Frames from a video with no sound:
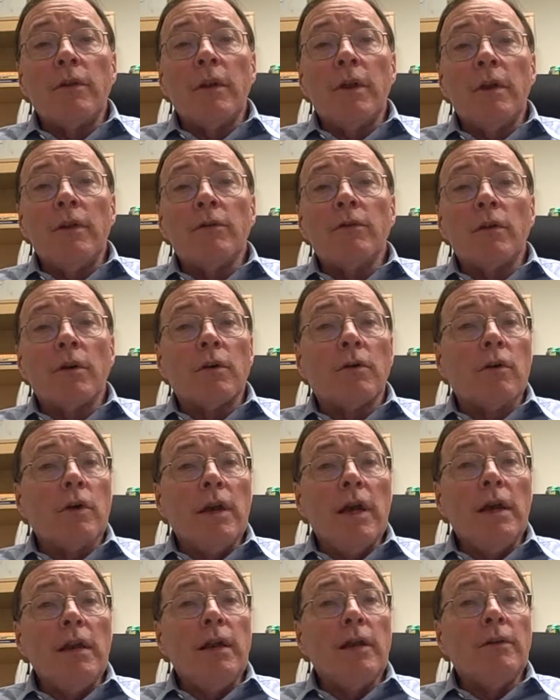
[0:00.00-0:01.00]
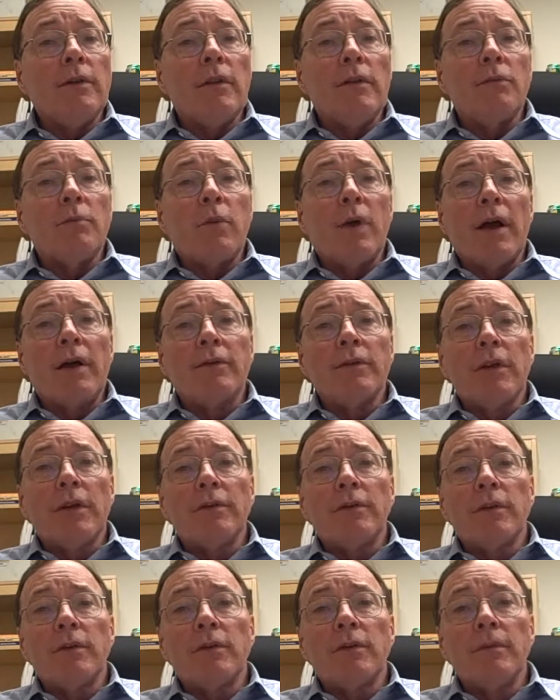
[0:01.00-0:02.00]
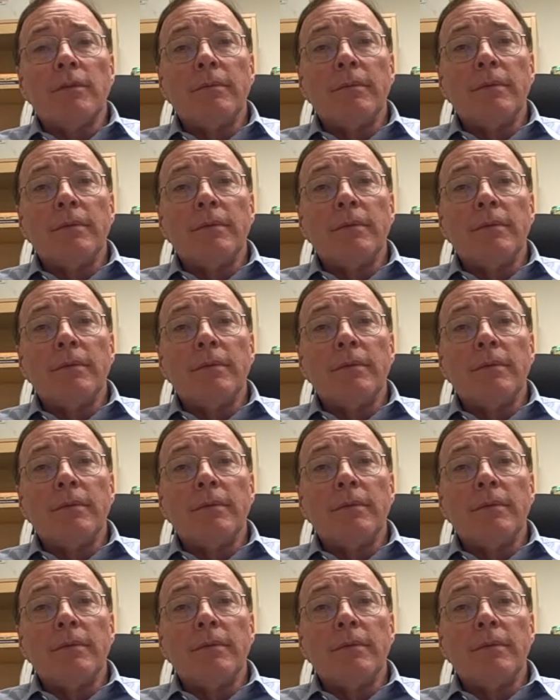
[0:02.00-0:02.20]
these or creating these processes.